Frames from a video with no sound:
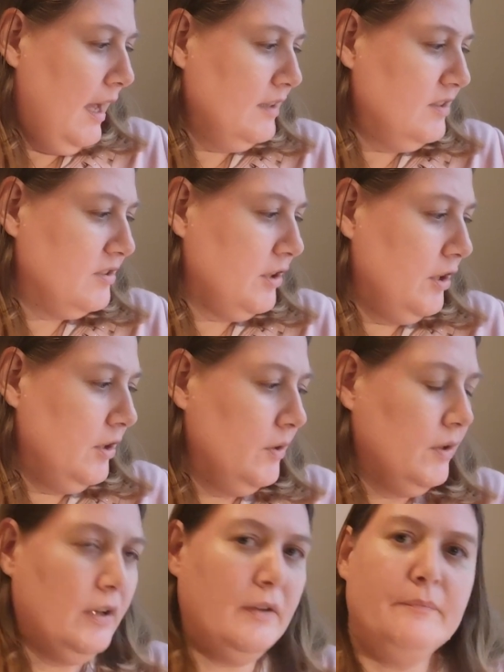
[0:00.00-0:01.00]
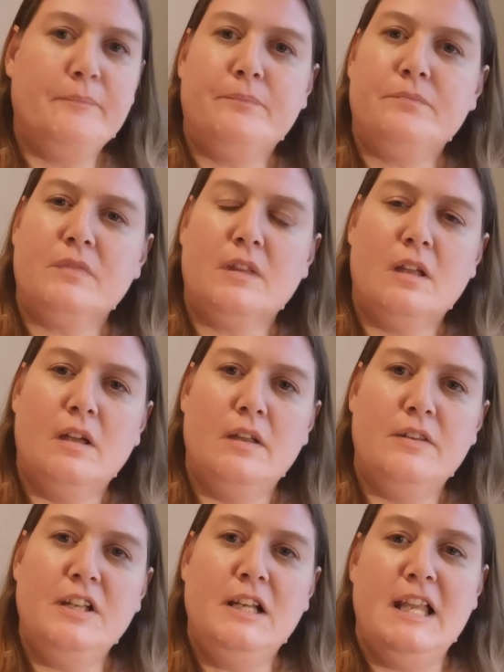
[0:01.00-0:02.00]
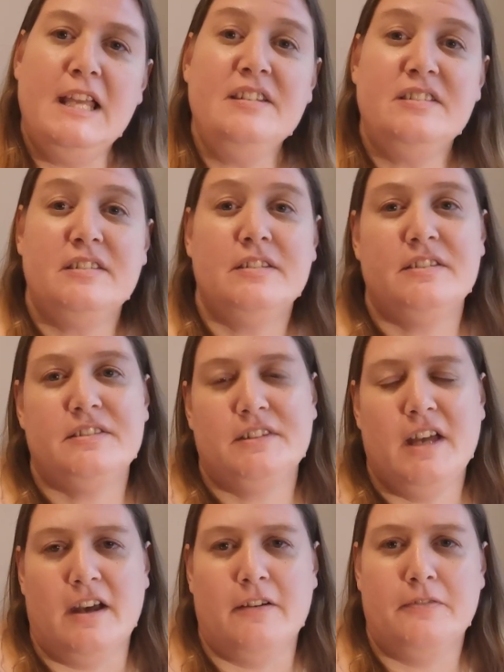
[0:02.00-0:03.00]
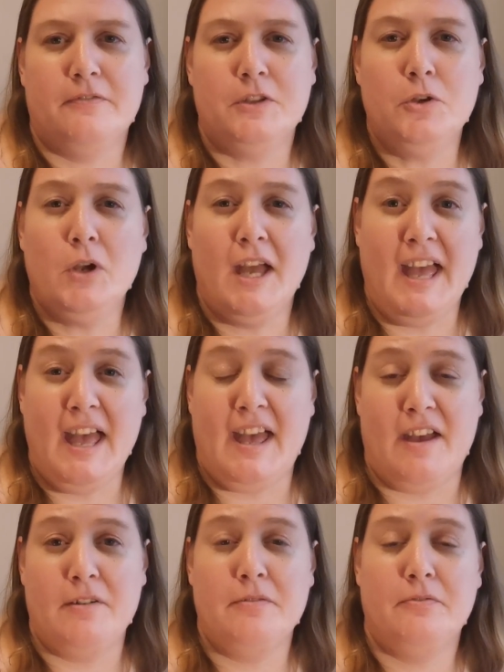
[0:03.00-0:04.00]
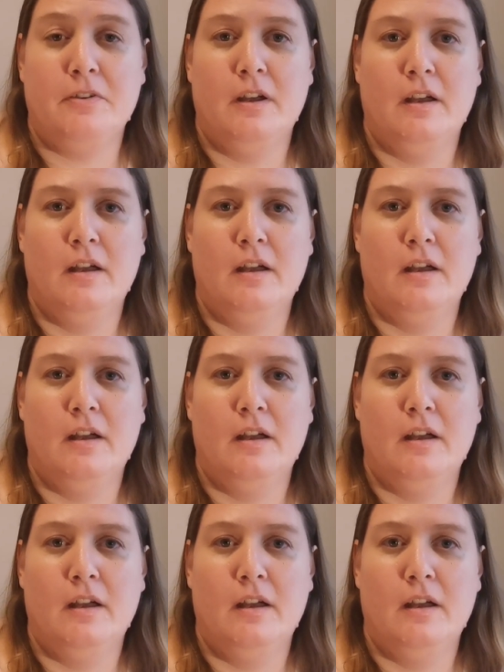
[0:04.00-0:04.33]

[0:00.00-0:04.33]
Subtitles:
And so the less stuff you have,